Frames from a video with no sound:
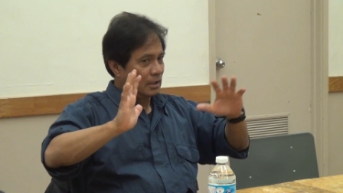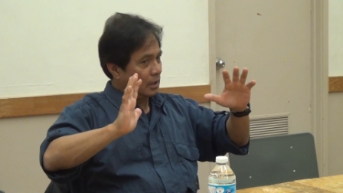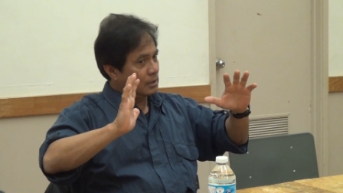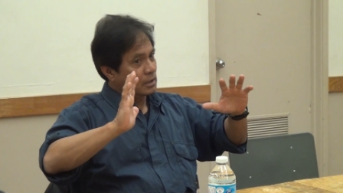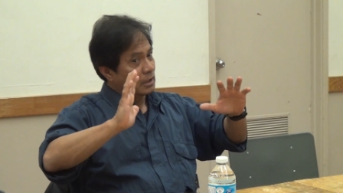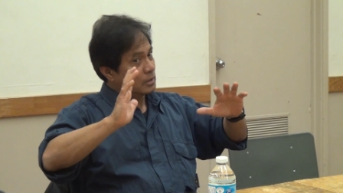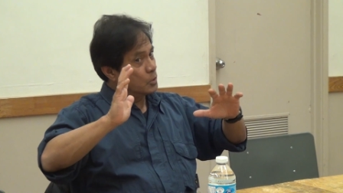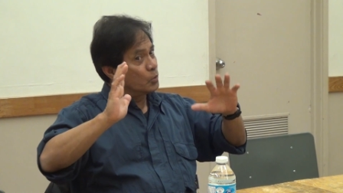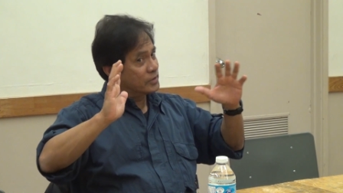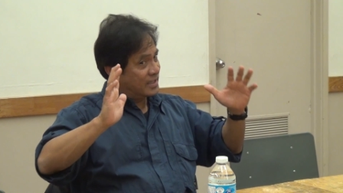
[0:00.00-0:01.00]
It,
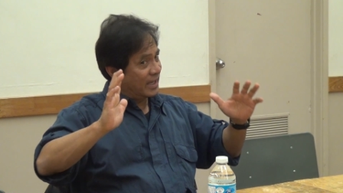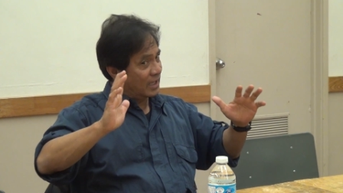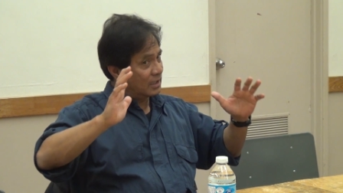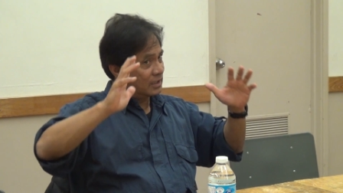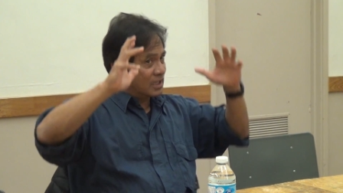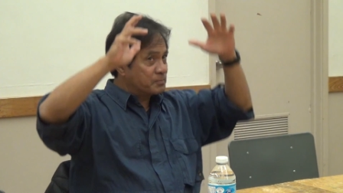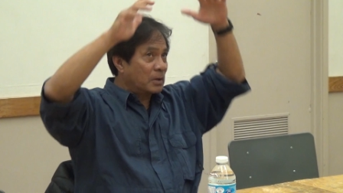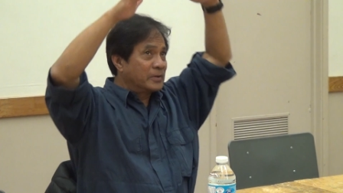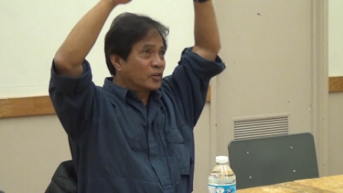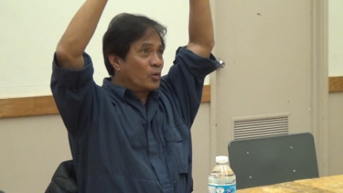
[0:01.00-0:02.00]
you would think that it's
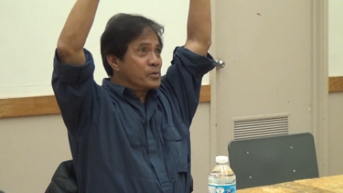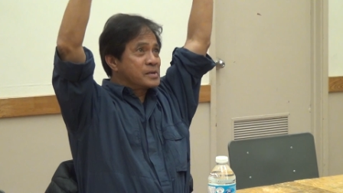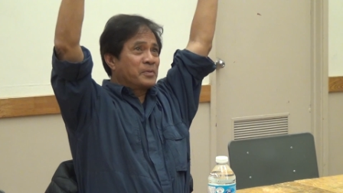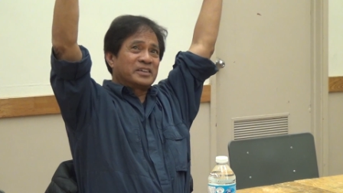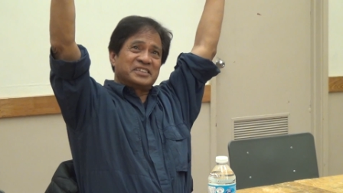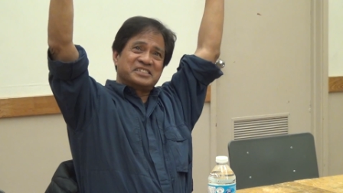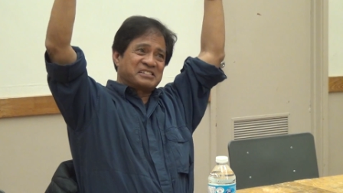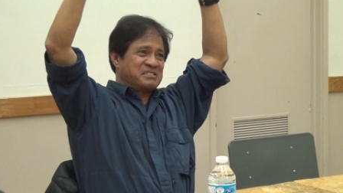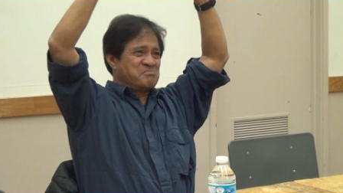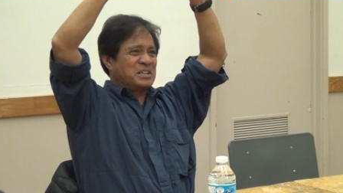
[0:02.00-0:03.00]
probably the Communist Party
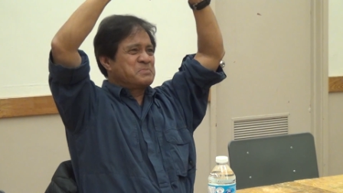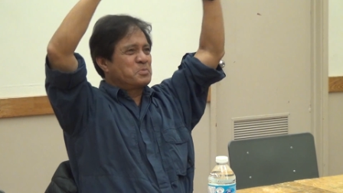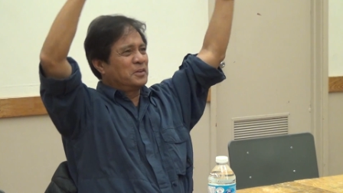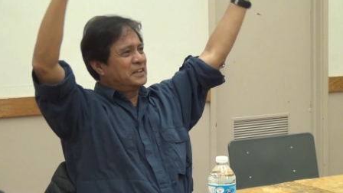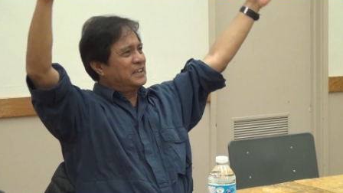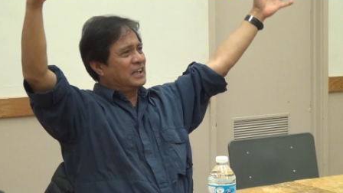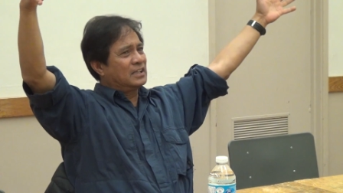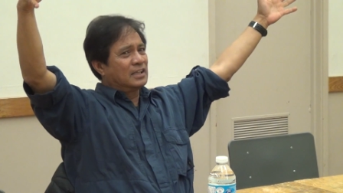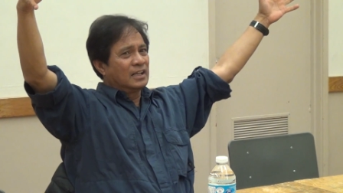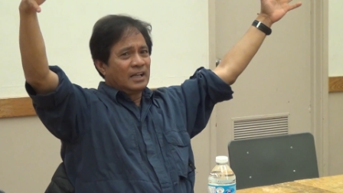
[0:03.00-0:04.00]
just manipulating it,